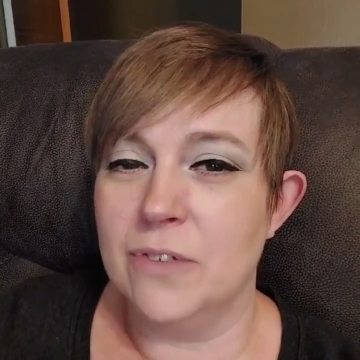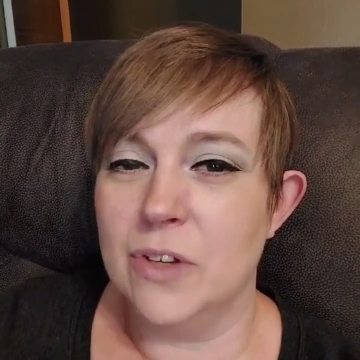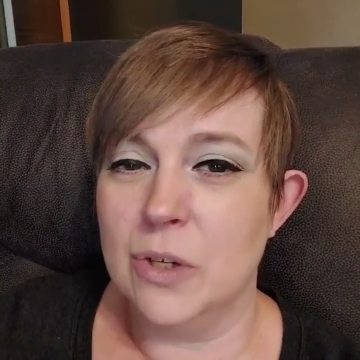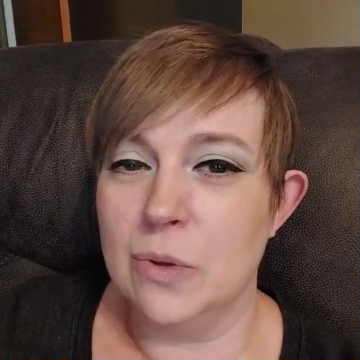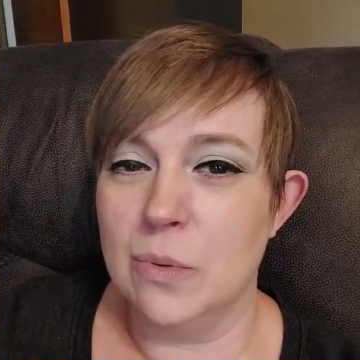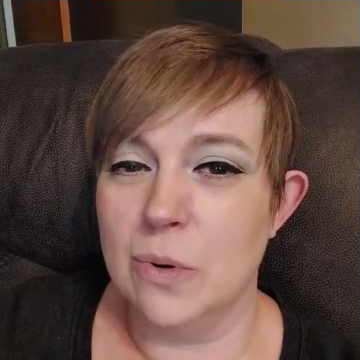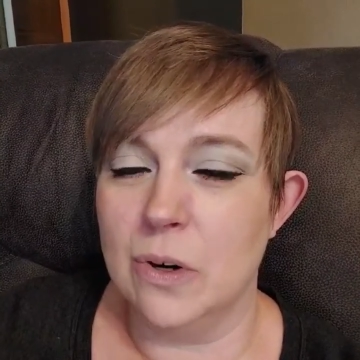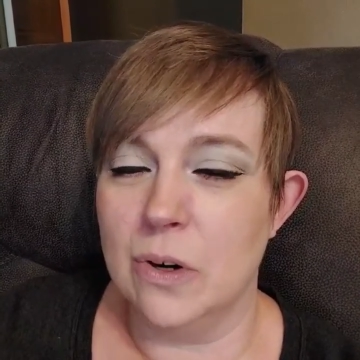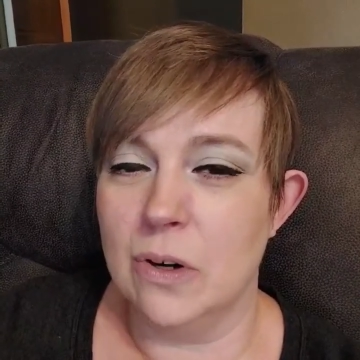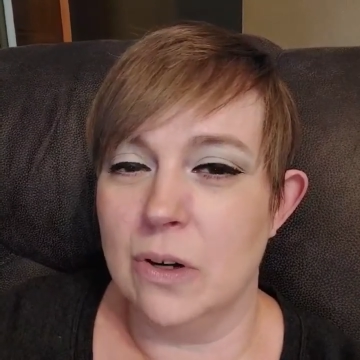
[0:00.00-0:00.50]

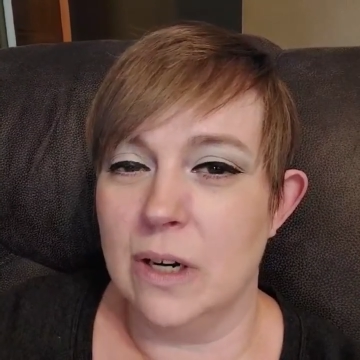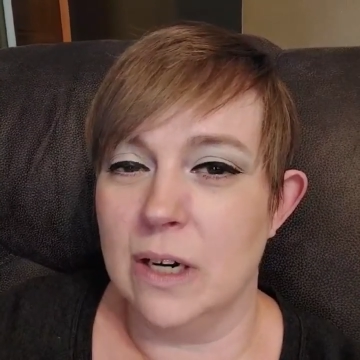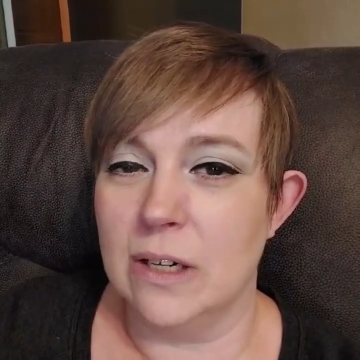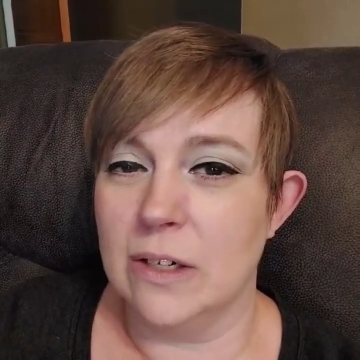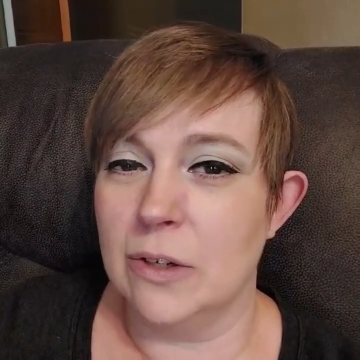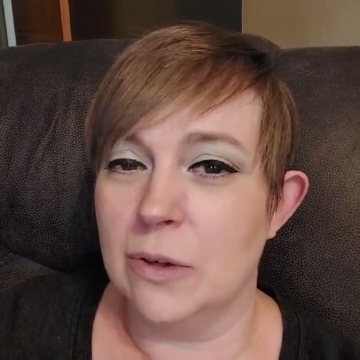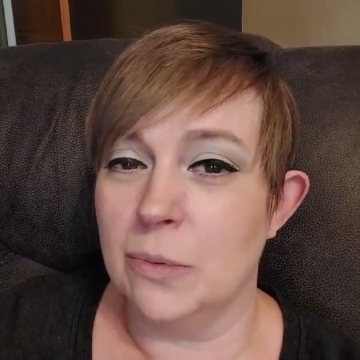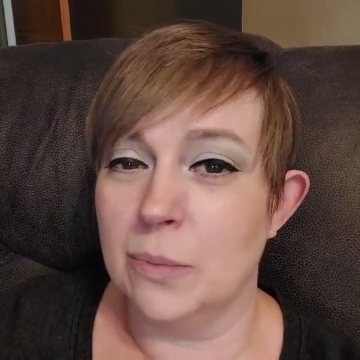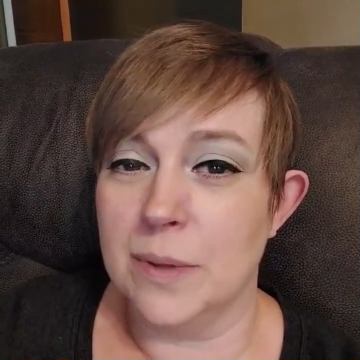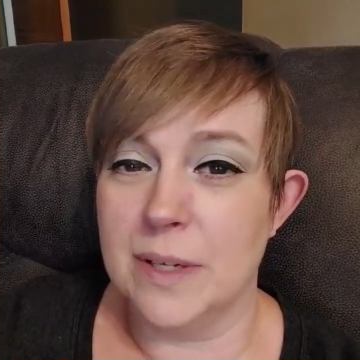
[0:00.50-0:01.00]
fuel a
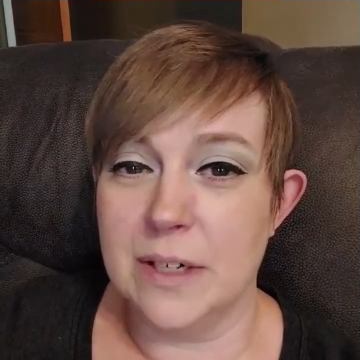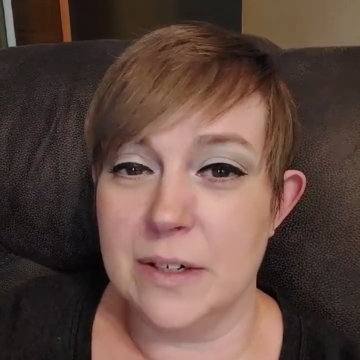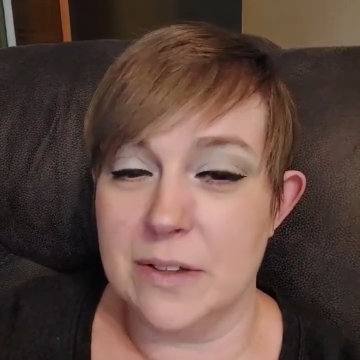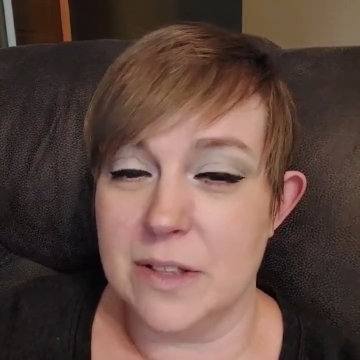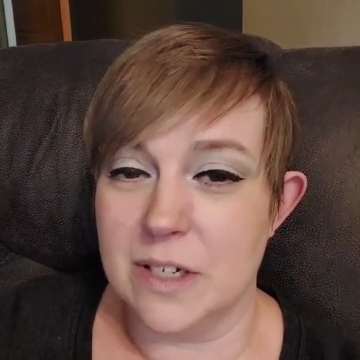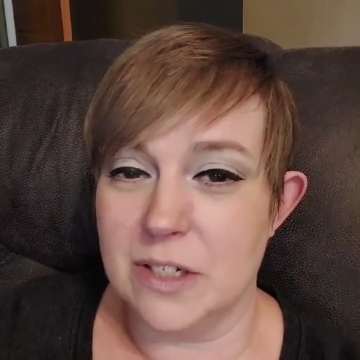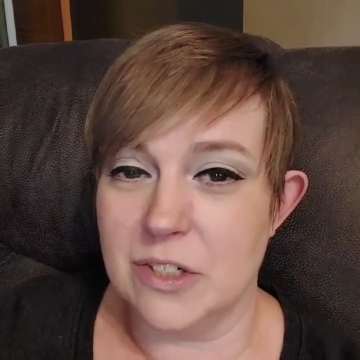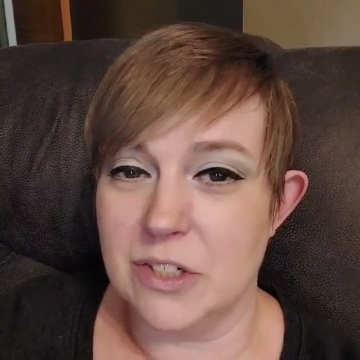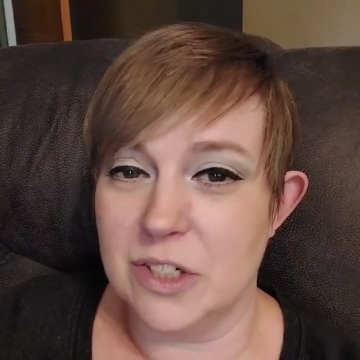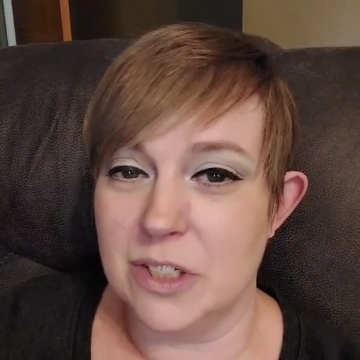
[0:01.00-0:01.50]
career
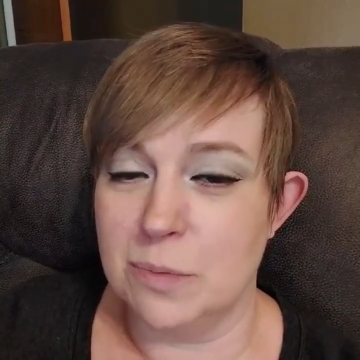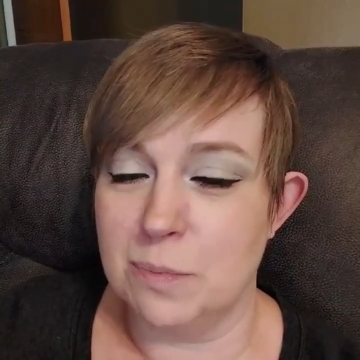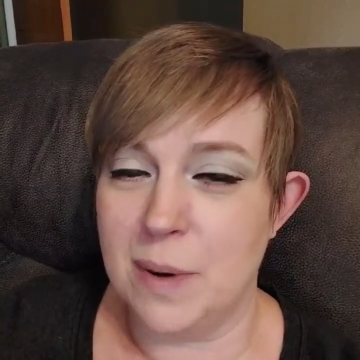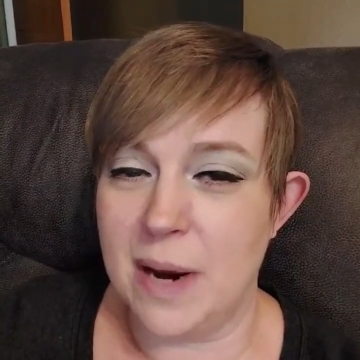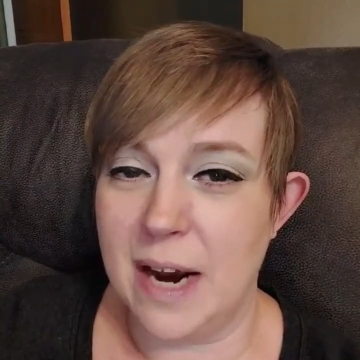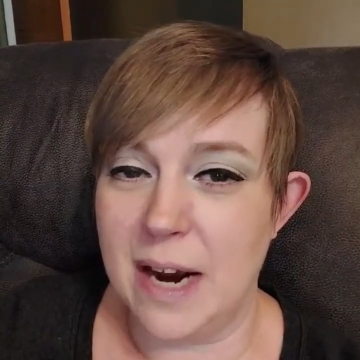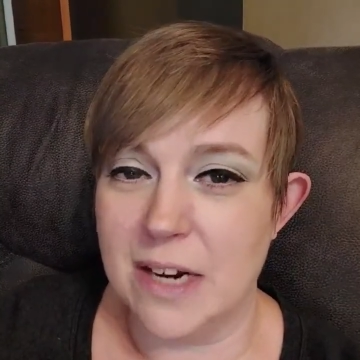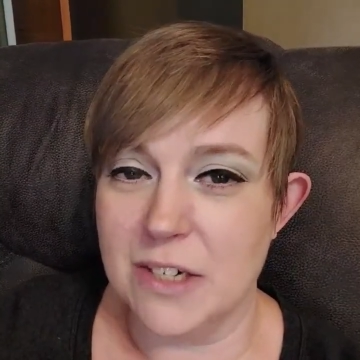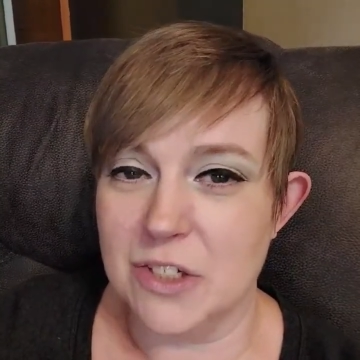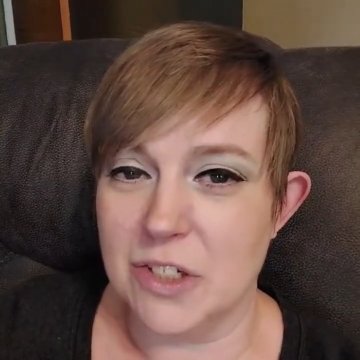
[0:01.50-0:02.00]
that she's
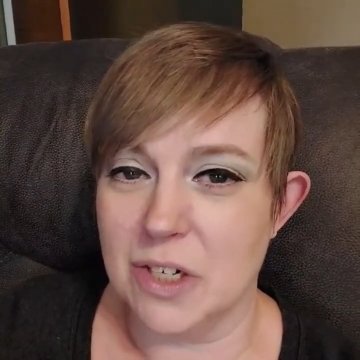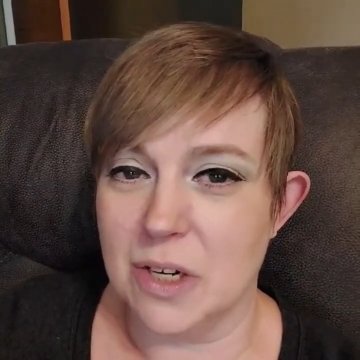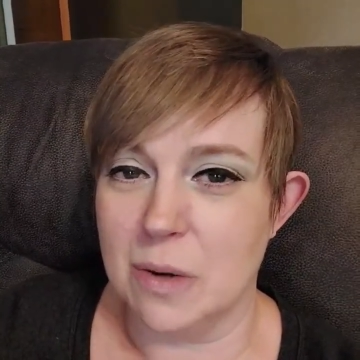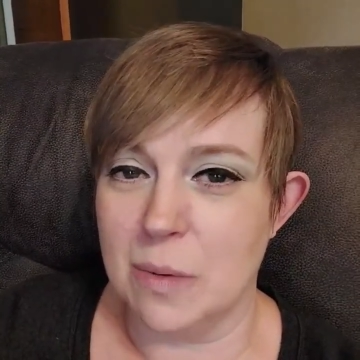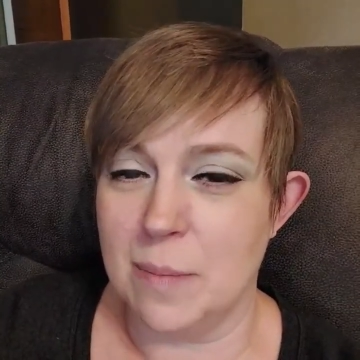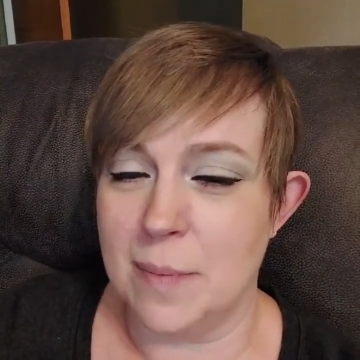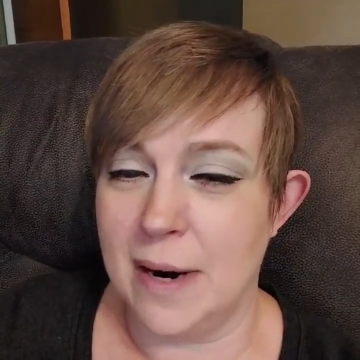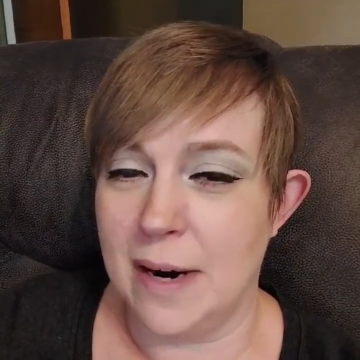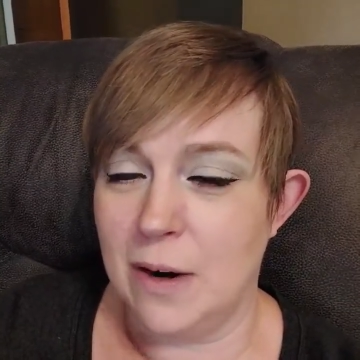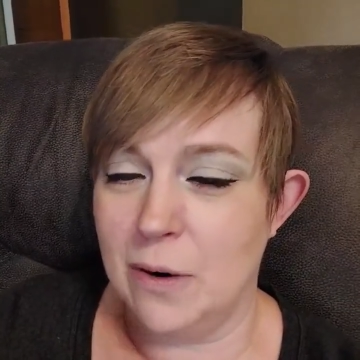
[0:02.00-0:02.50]
passionate
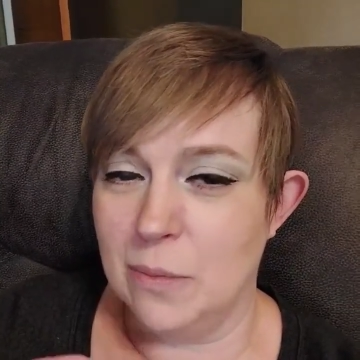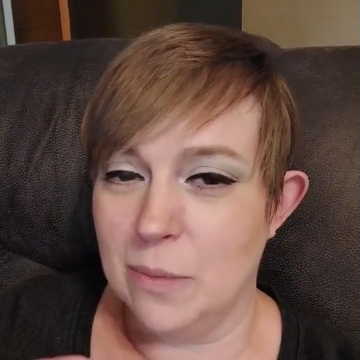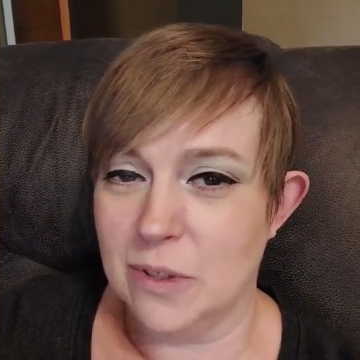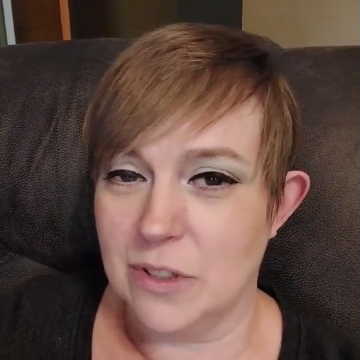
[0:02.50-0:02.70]
about,